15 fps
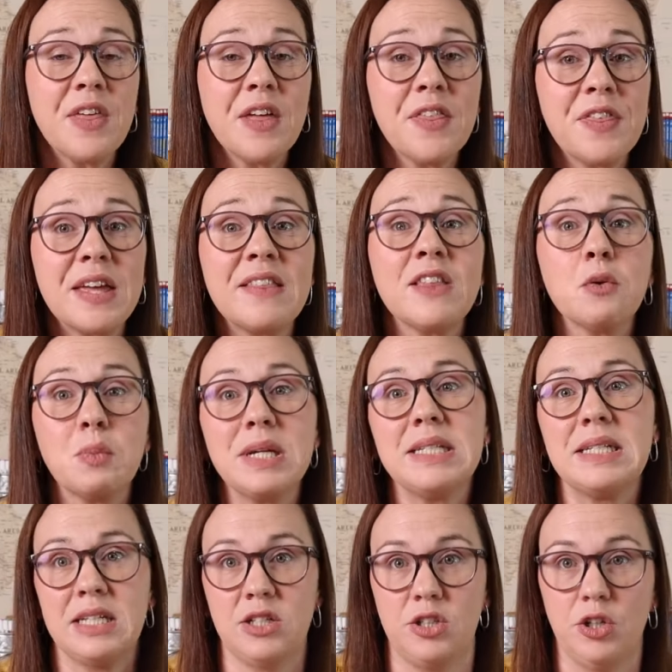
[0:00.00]
The thing that we
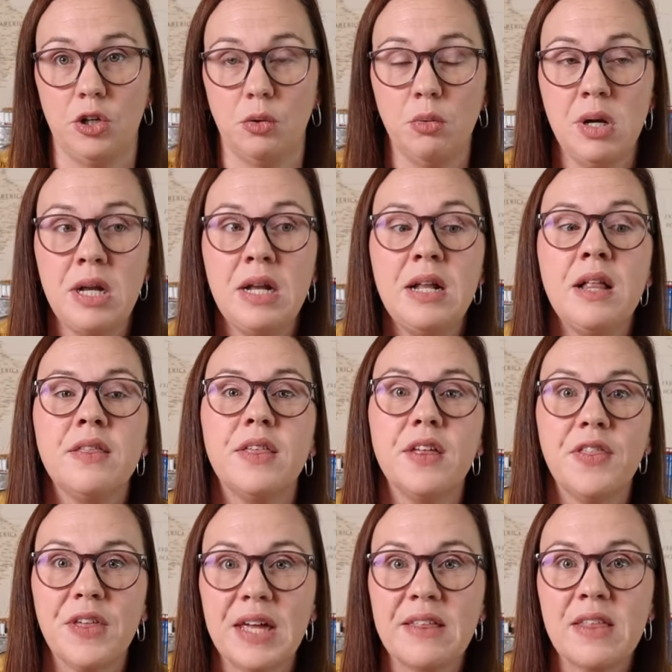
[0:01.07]
did do, the
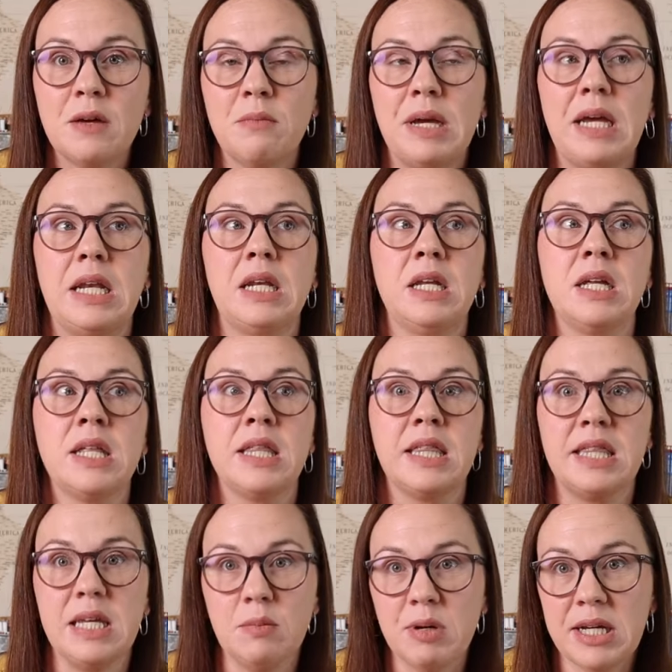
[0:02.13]
thing that made
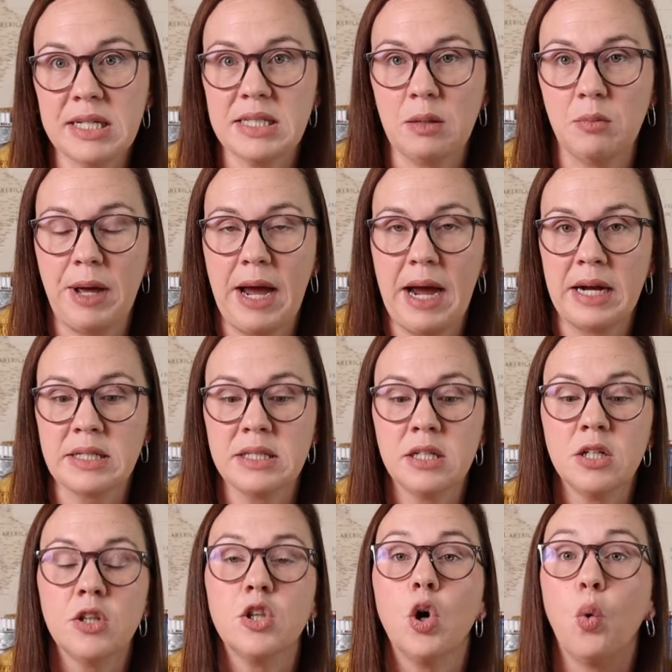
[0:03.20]
the biggest impact,
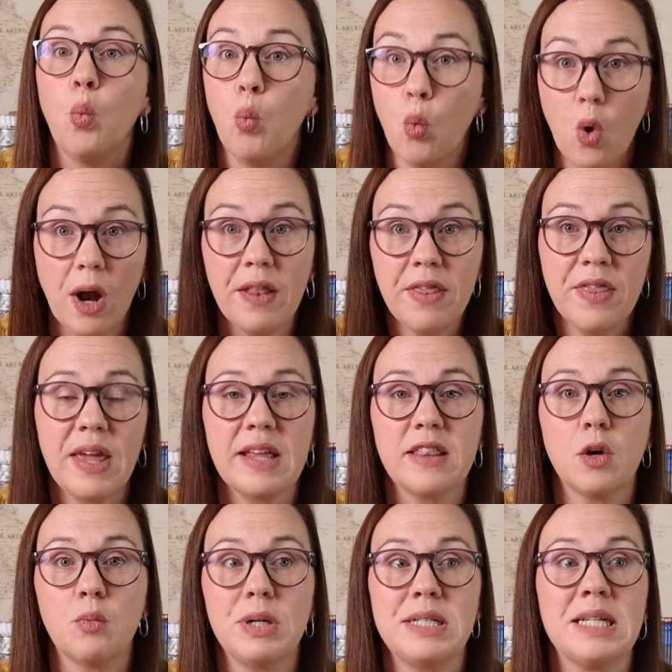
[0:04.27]
the one thing
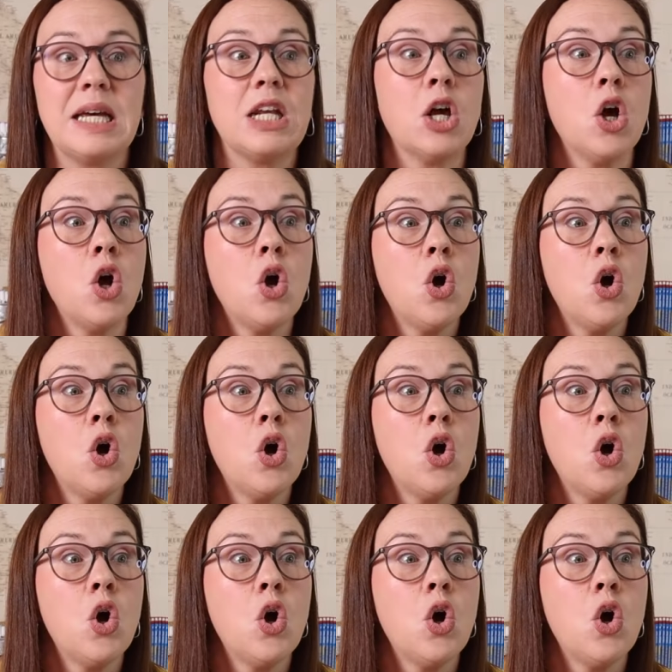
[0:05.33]
that we did